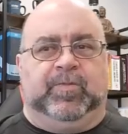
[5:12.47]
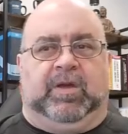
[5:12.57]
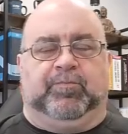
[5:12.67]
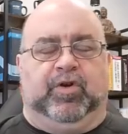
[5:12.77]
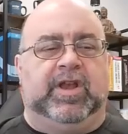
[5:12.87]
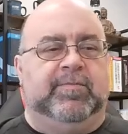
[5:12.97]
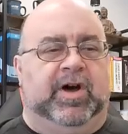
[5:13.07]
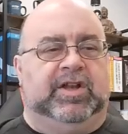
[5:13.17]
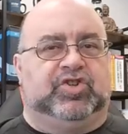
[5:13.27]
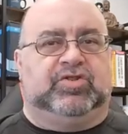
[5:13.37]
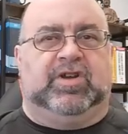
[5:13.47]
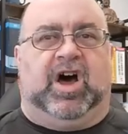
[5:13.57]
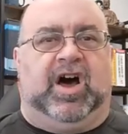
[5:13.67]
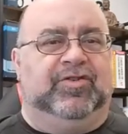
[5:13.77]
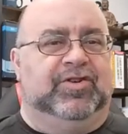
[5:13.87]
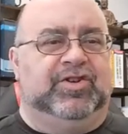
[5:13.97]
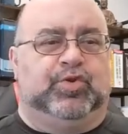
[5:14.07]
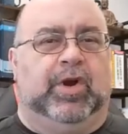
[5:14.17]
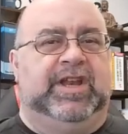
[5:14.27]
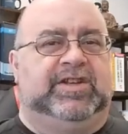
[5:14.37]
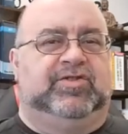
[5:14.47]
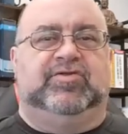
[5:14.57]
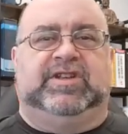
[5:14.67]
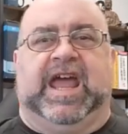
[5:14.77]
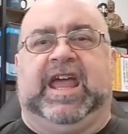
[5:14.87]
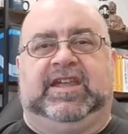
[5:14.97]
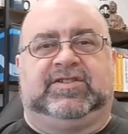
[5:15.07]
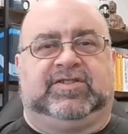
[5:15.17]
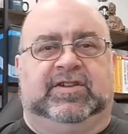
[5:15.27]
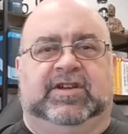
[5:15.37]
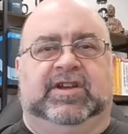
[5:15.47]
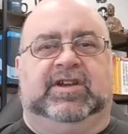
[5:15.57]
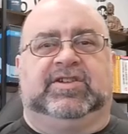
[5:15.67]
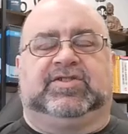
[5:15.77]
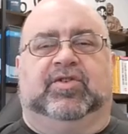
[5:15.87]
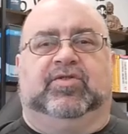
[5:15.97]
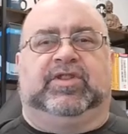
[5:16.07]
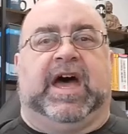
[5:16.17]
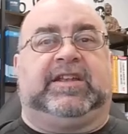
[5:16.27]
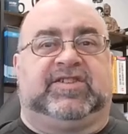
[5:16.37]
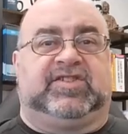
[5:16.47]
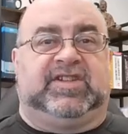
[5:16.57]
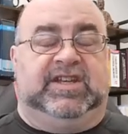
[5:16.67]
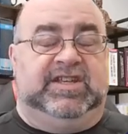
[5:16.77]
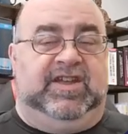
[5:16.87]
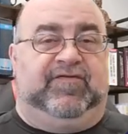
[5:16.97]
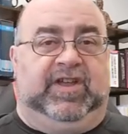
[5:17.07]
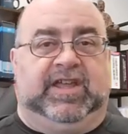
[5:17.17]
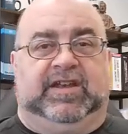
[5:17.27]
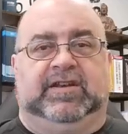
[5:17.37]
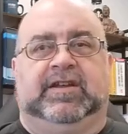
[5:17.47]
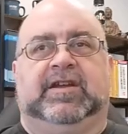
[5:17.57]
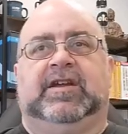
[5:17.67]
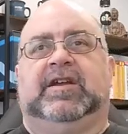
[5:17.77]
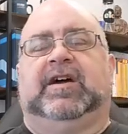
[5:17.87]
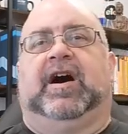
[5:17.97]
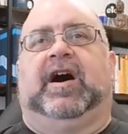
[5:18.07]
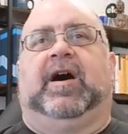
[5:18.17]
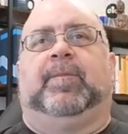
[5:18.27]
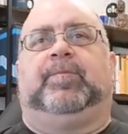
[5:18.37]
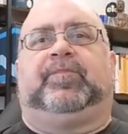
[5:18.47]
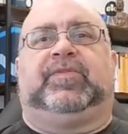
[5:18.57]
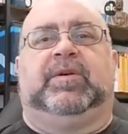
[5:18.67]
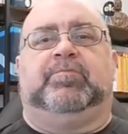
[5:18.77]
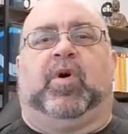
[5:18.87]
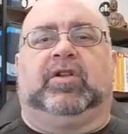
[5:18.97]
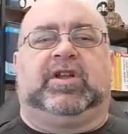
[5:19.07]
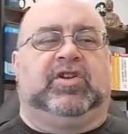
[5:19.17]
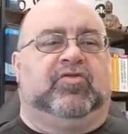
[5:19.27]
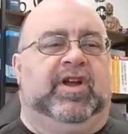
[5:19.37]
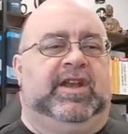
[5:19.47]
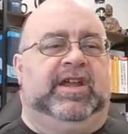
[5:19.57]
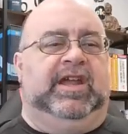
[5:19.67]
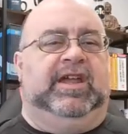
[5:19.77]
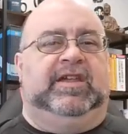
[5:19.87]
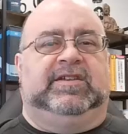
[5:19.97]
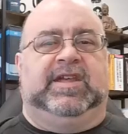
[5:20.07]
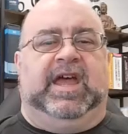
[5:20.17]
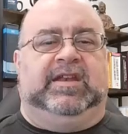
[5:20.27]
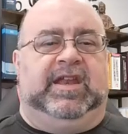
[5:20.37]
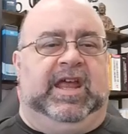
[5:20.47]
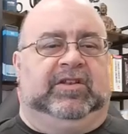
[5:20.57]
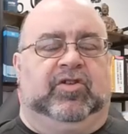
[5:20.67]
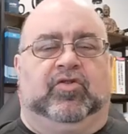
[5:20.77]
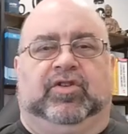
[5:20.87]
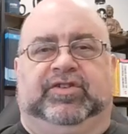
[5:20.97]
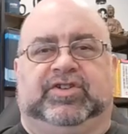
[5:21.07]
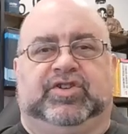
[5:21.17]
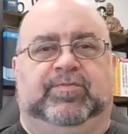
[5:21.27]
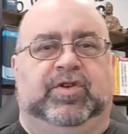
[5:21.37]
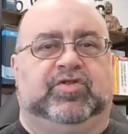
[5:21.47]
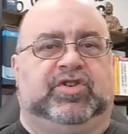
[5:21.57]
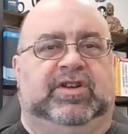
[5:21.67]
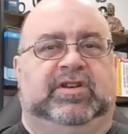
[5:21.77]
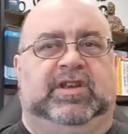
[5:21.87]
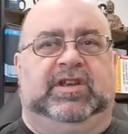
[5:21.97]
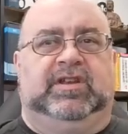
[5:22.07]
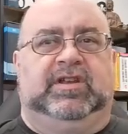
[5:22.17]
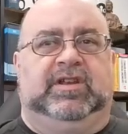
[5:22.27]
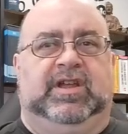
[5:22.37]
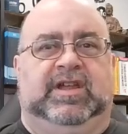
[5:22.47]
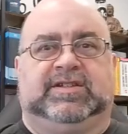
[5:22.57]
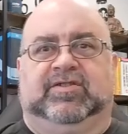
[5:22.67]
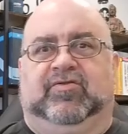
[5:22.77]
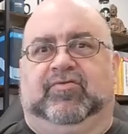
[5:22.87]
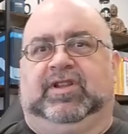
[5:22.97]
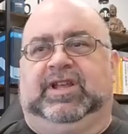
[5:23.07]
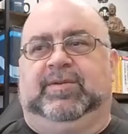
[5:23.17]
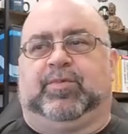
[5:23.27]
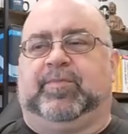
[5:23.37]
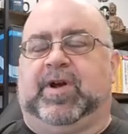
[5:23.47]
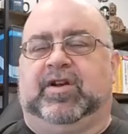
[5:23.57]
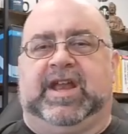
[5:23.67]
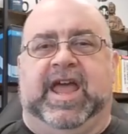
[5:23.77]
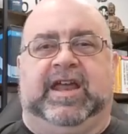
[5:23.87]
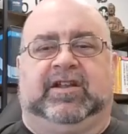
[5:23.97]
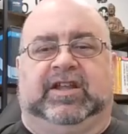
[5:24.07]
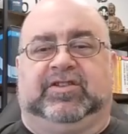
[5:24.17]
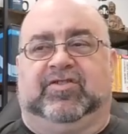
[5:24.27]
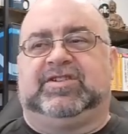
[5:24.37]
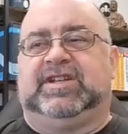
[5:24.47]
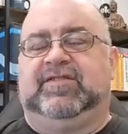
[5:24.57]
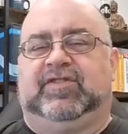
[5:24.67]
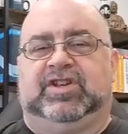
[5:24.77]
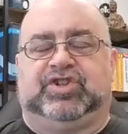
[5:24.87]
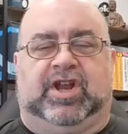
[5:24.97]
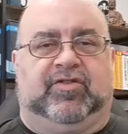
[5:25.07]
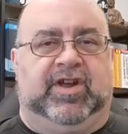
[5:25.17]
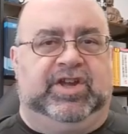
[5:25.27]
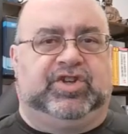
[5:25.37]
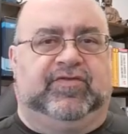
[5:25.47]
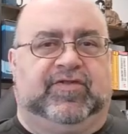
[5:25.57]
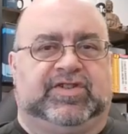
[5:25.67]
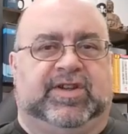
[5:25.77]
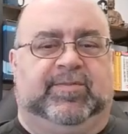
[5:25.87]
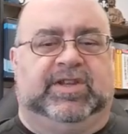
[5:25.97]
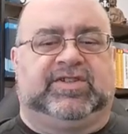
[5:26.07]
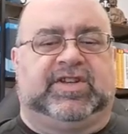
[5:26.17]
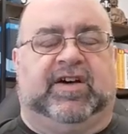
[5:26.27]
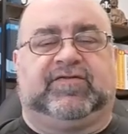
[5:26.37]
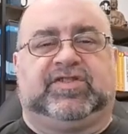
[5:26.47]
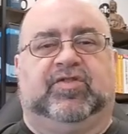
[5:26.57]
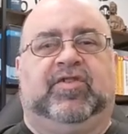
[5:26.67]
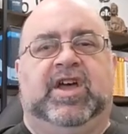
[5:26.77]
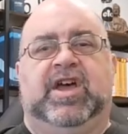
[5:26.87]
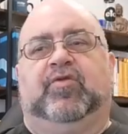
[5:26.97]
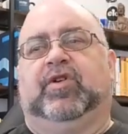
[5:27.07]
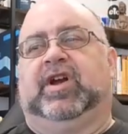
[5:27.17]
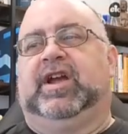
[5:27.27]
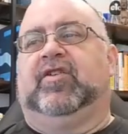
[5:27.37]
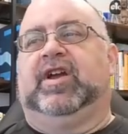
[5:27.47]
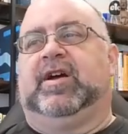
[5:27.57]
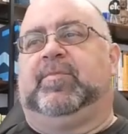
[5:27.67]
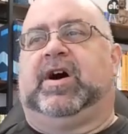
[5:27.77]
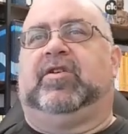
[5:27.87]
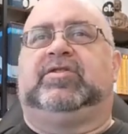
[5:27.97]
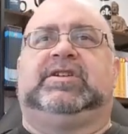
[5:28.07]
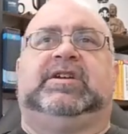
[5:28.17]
pretty much 122 days. So that's significant. The bulk grid is and local distribution isn't really prepared to handle it. There isn't even the generation for some of this stuff. So we're hearing about